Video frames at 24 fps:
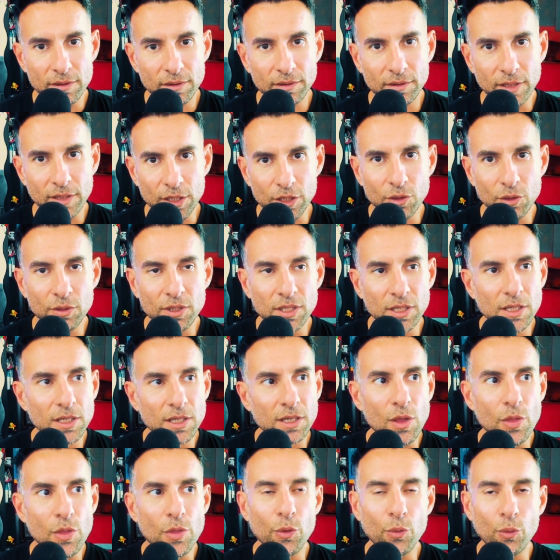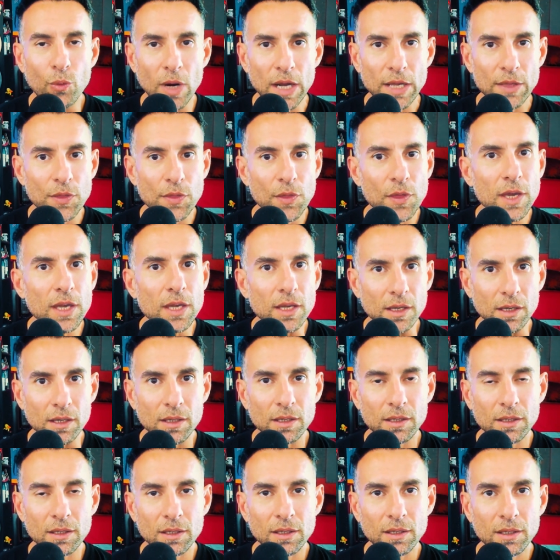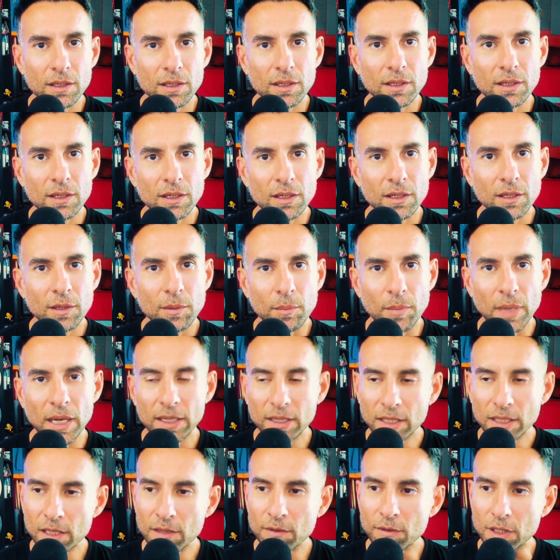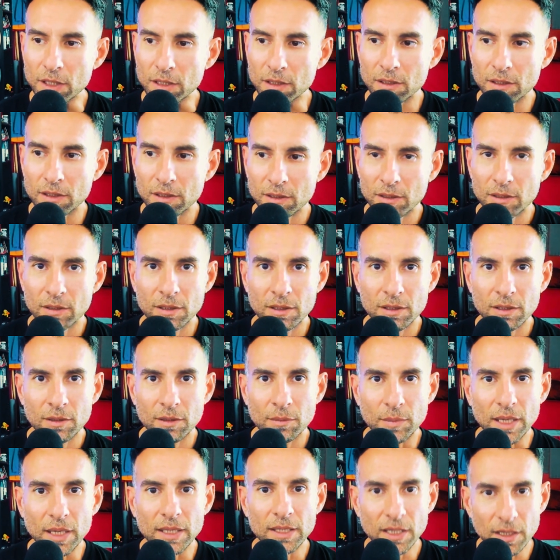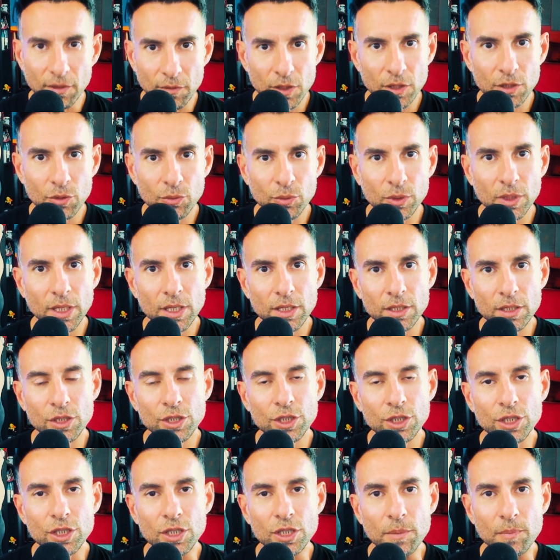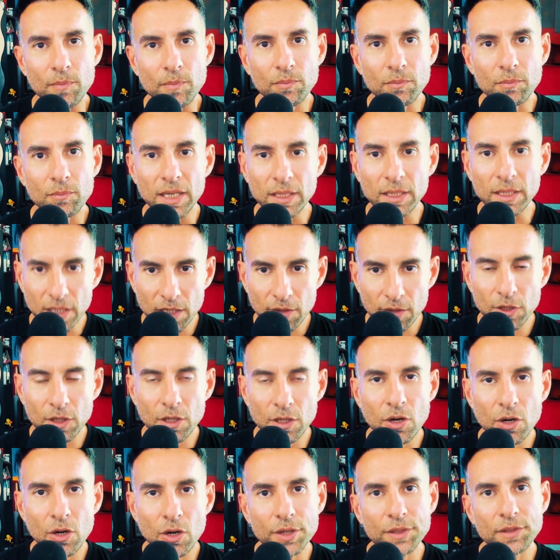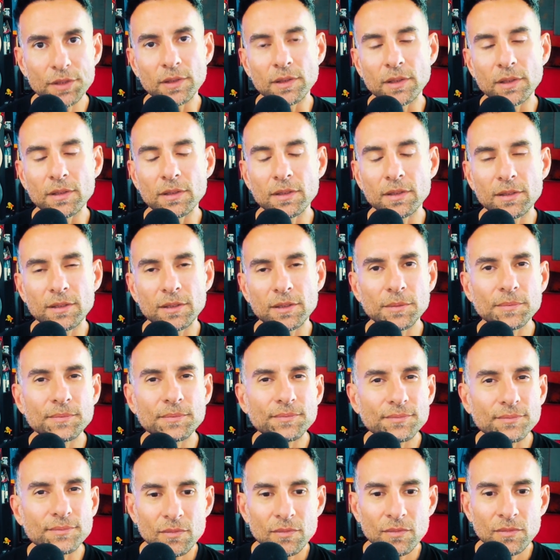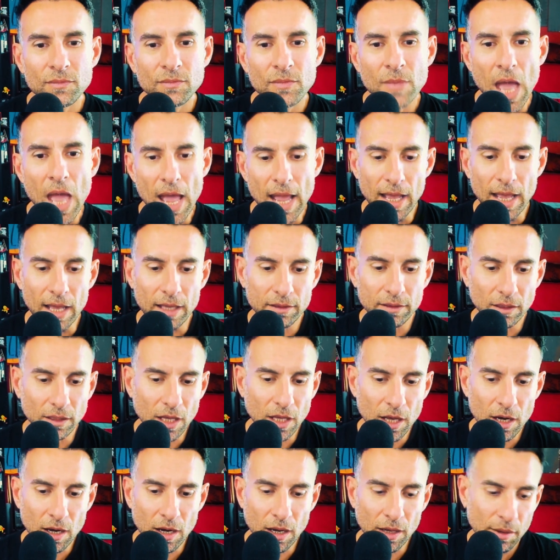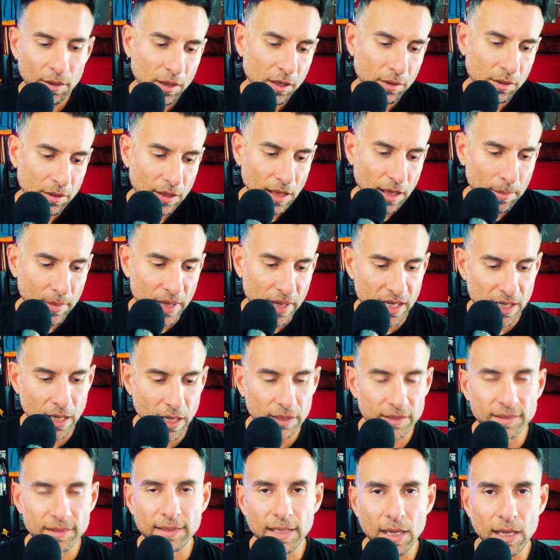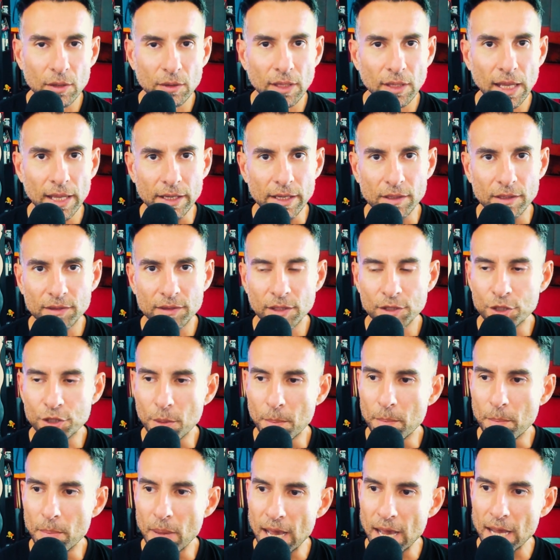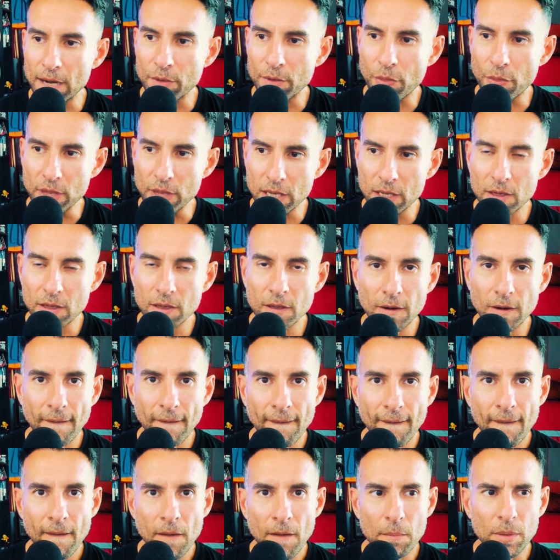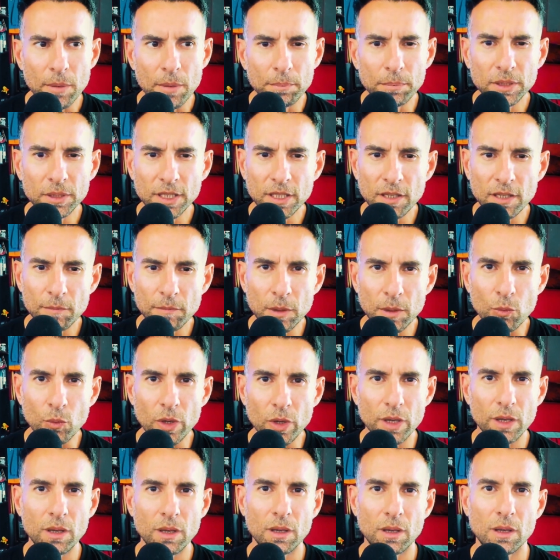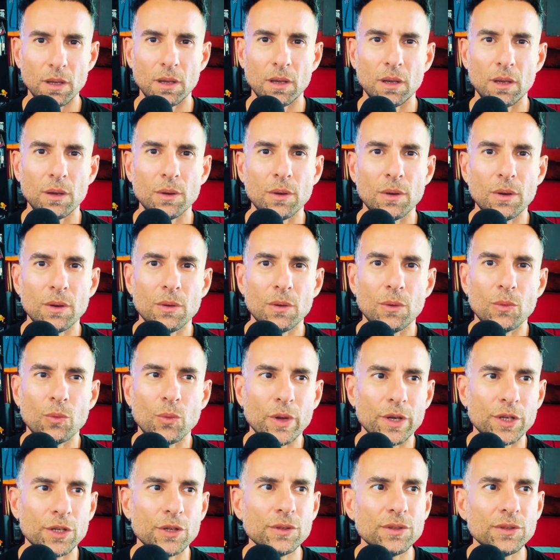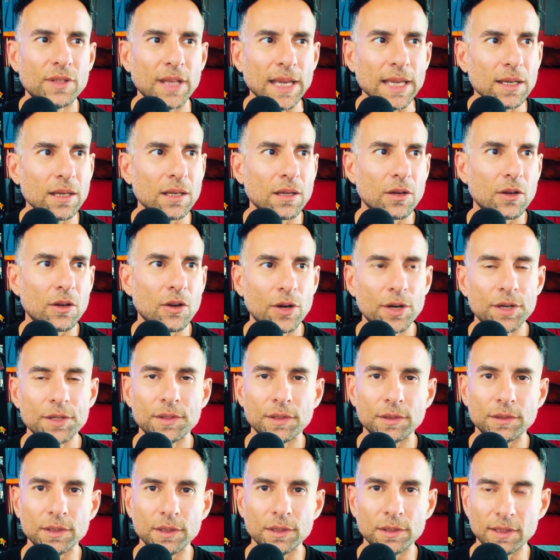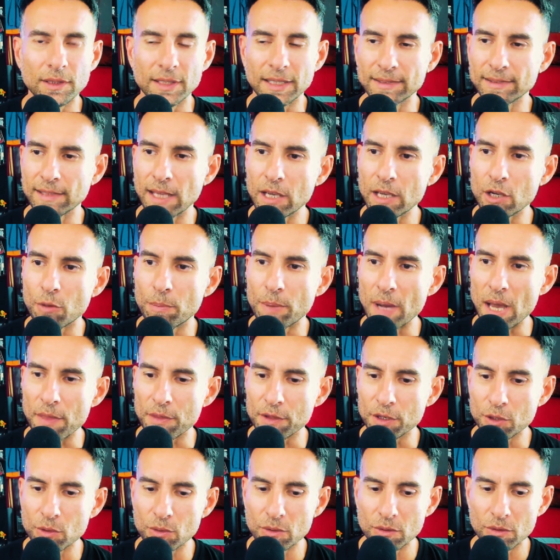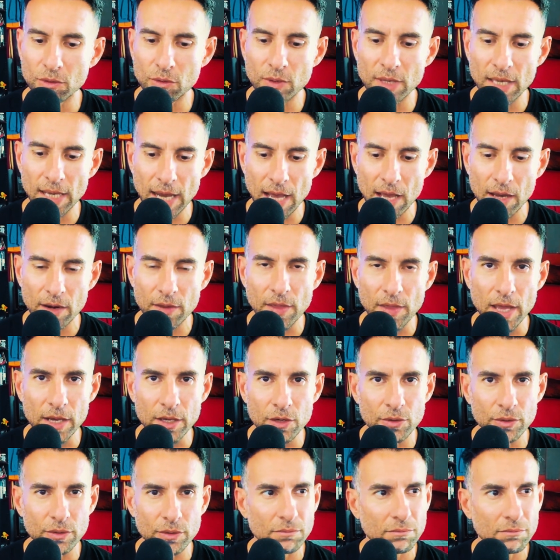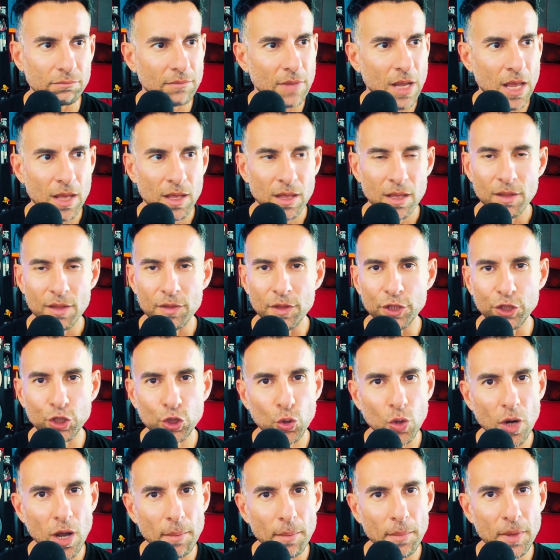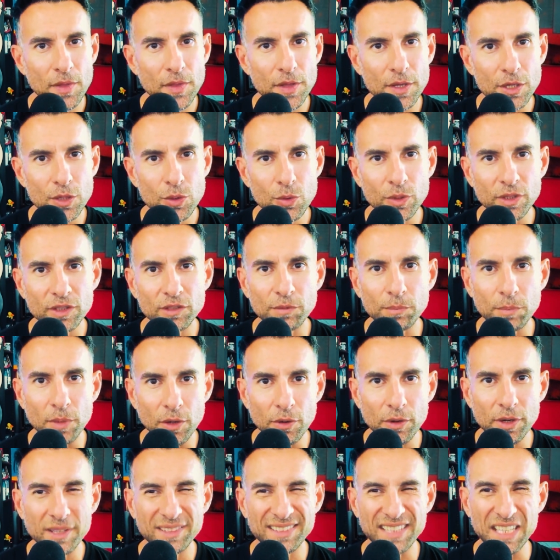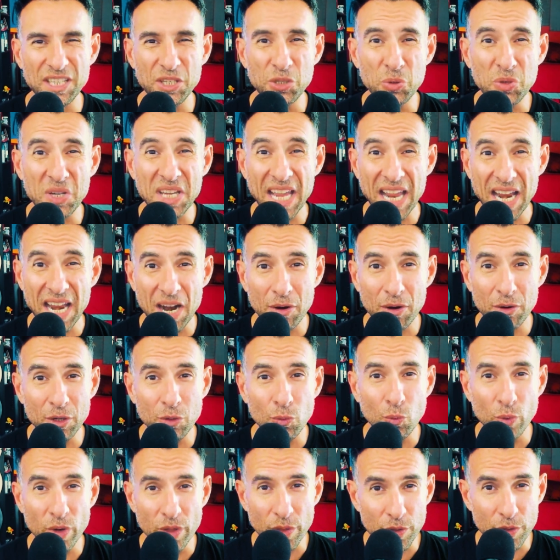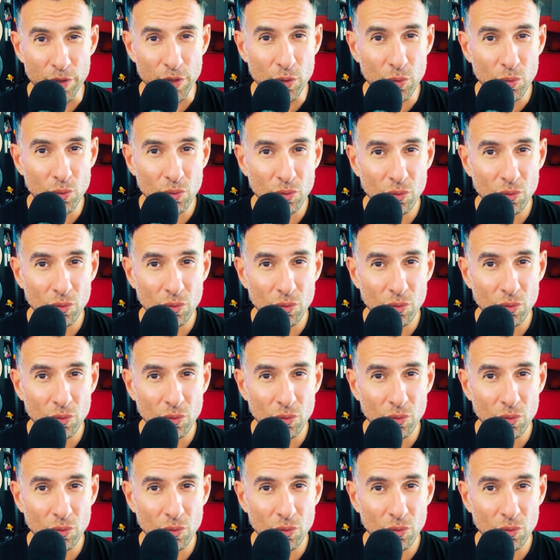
that you did the right thing by leaving the relationship, by leaving the narcissist. And that may not sound like such a bad thing, but believe me, when you're dating a narcissist and a psychopath and you get out of that, the trauma that you experience and you carry with you,